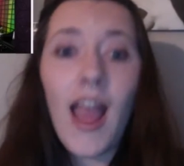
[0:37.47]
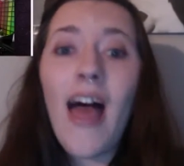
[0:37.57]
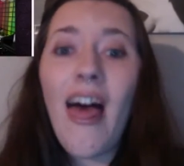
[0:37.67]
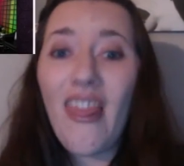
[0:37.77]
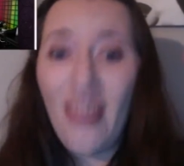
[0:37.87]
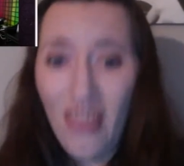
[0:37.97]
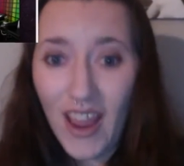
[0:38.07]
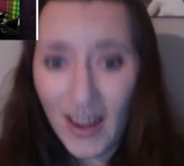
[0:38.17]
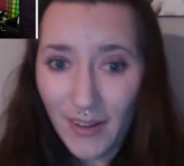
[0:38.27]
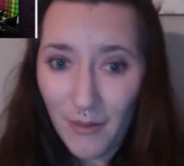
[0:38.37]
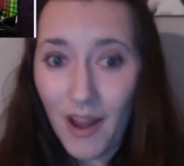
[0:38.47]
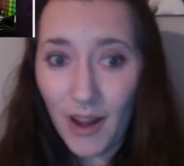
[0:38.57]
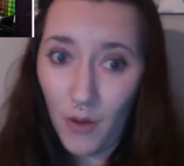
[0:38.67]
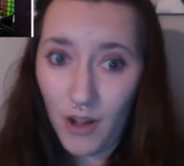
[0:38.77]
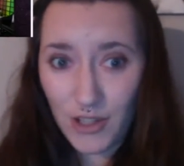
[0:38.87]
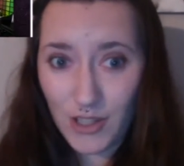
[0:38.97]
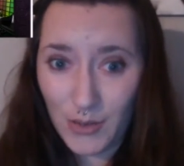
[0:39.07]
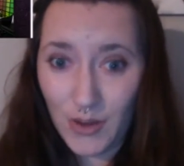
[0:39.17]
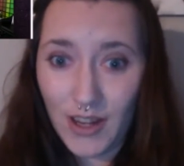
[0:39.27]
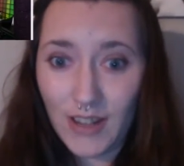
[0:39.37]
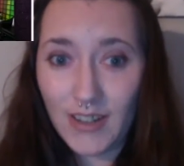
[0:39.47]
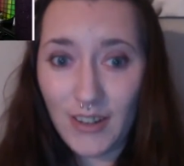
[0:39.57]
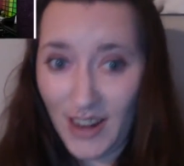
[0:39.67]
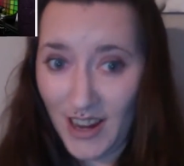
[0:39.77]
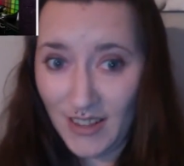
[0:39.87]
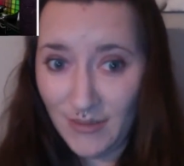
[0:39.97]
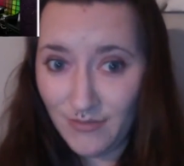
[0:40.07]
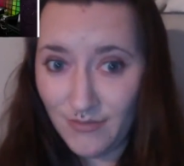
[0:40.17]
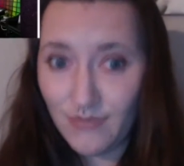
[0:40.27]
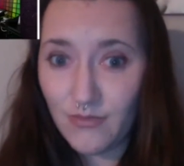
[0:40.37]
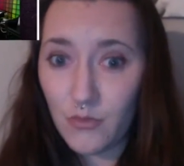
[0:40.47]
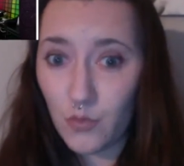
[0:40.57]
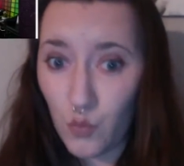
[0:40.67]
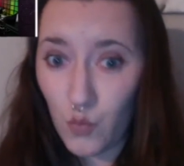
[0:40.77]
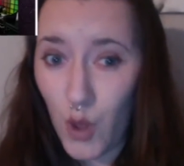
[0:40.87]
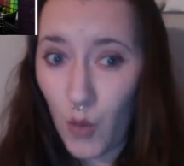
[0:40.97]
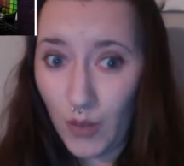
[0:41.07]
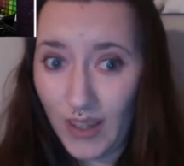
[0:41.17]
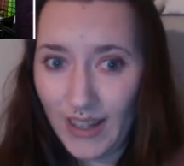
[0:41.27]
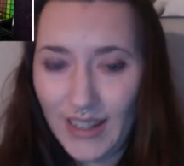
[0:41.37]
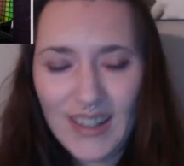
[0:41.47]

And then come back and watch this one, okay? We good.